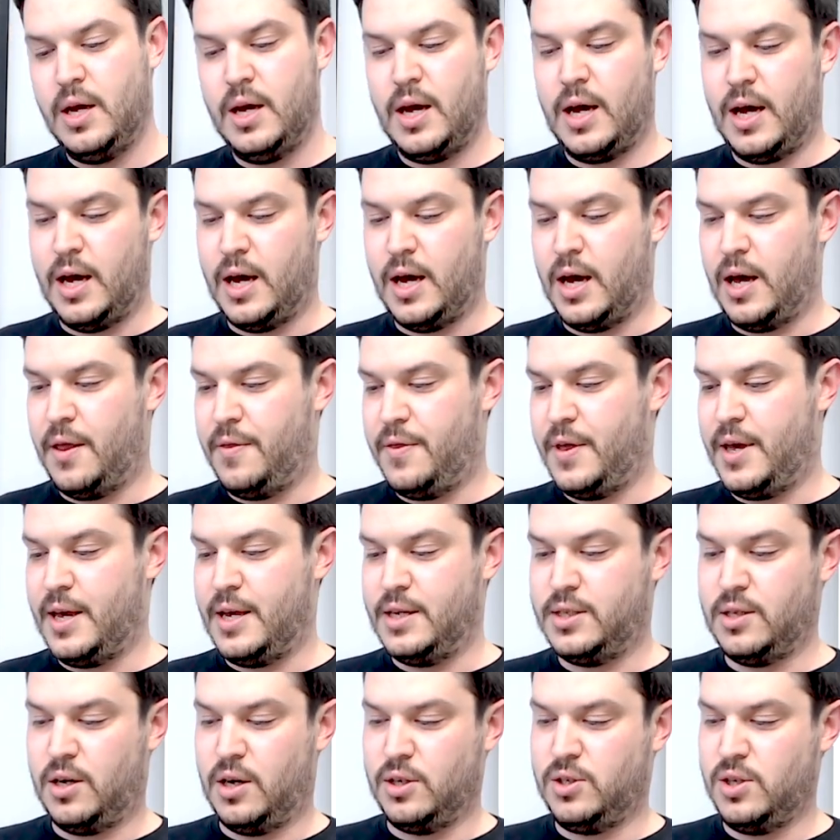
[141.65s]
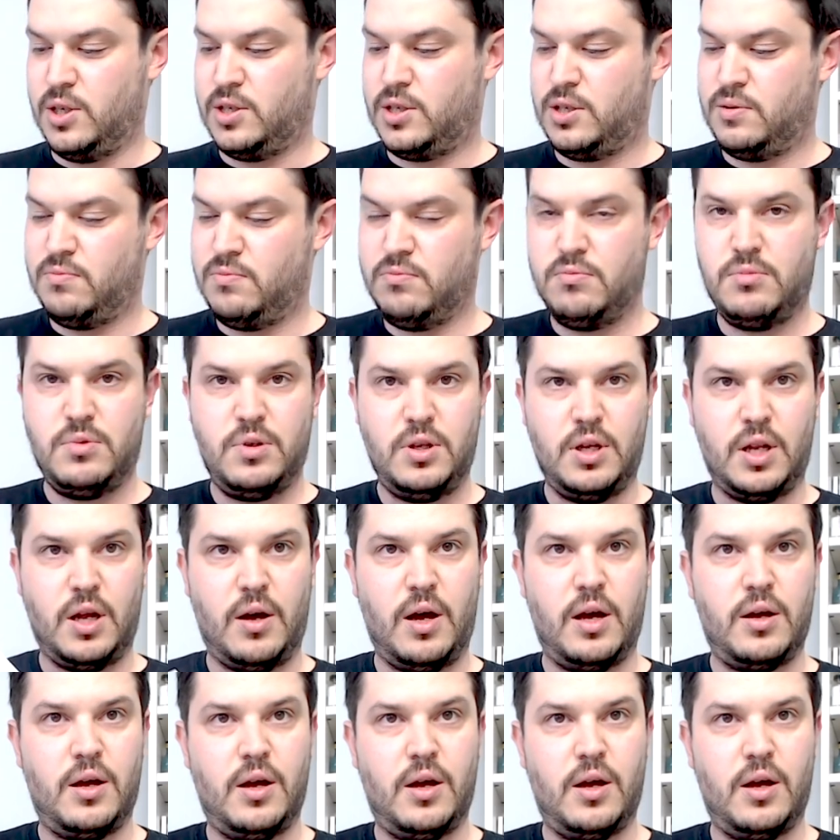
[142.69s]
uh, and these are just, you know,